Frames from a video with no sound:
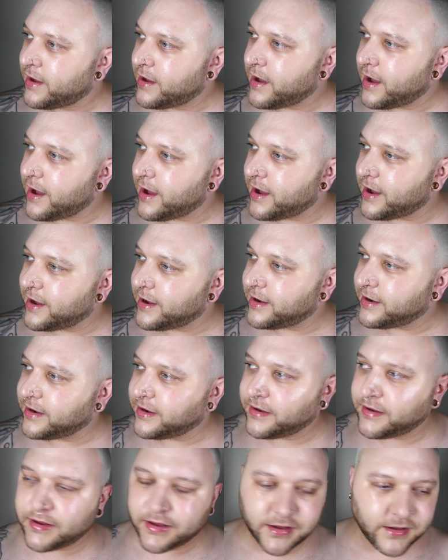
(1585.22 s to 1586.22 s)

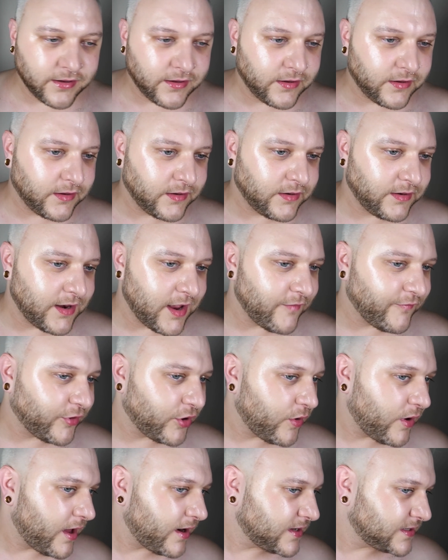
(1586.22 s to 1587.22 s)
I never
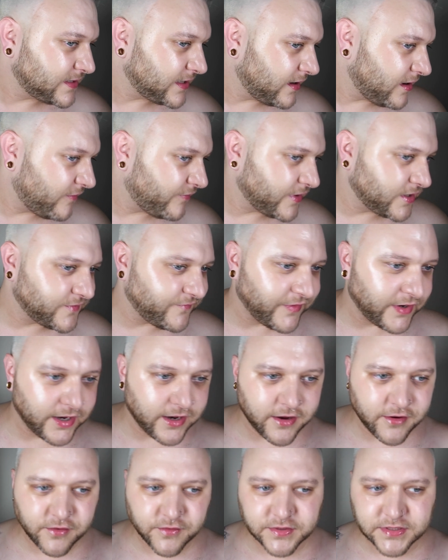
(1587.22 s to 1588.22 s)
know how to sign off these
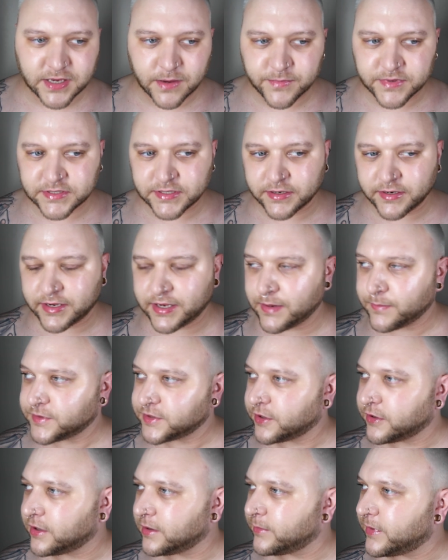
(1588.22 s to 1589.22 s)
videos. I'm just going to keep
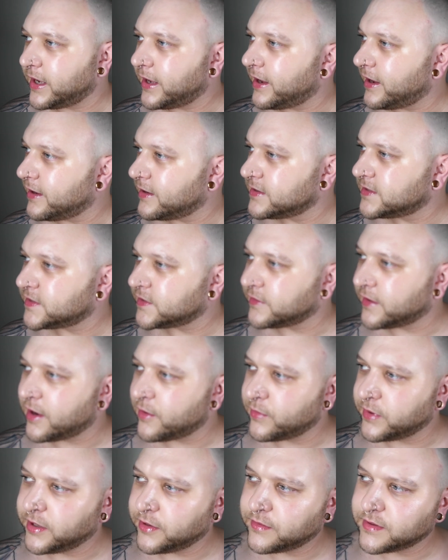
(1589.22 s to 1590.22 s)
turning my head so that
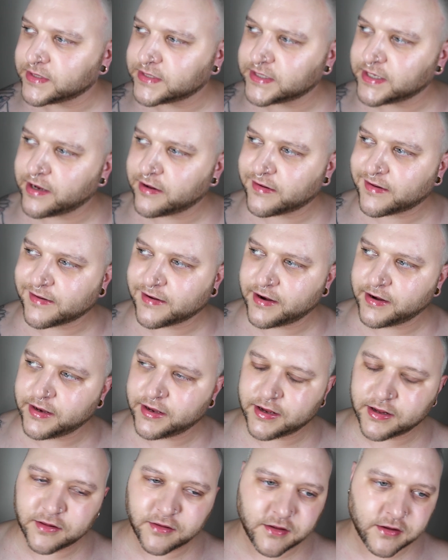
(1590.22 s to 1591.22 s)
way you can see how shiny
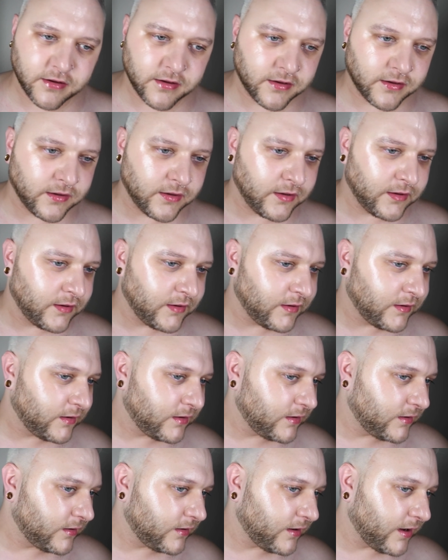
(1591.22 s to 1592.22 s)
I look.
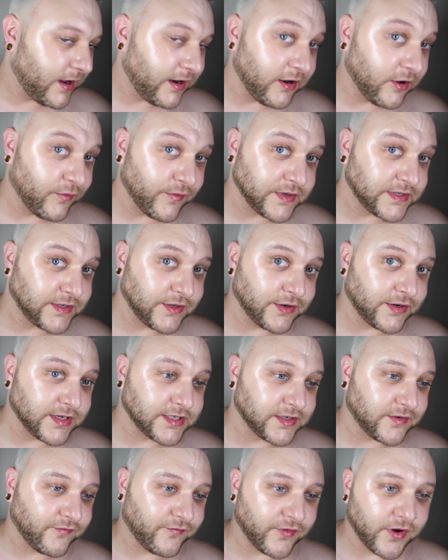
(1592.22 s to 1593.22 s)
I know this look
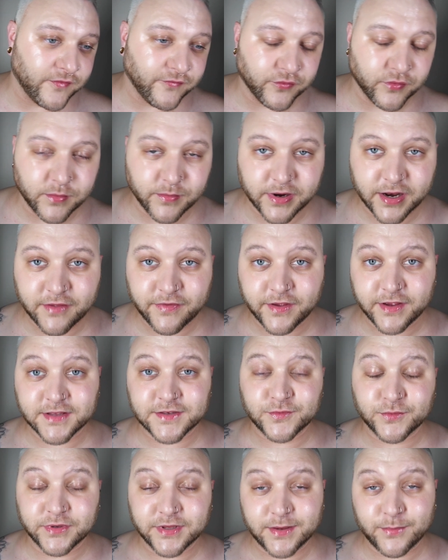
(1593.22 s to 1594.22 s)
isn't for everyone, but I think
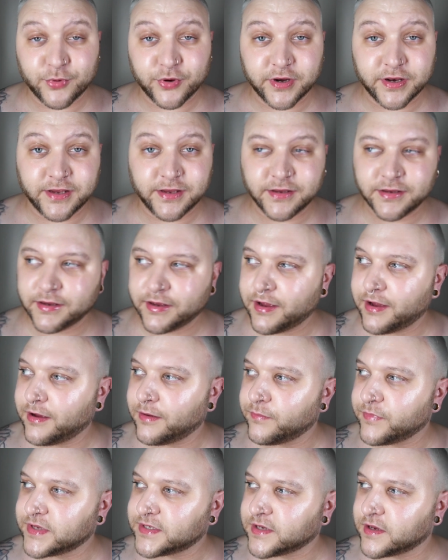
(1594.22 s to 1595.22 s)
it's really pretty.
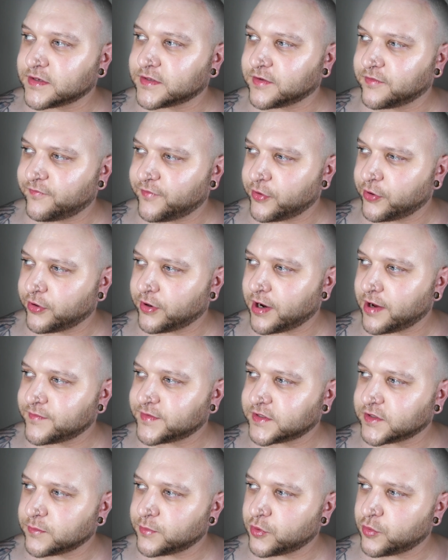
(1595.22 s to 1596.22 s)
This also photographs
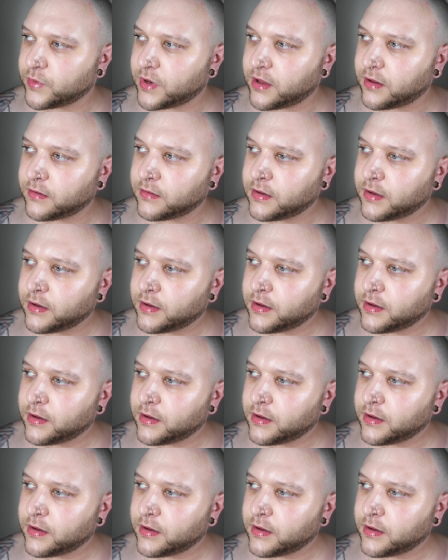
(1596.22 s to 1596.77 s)
super well.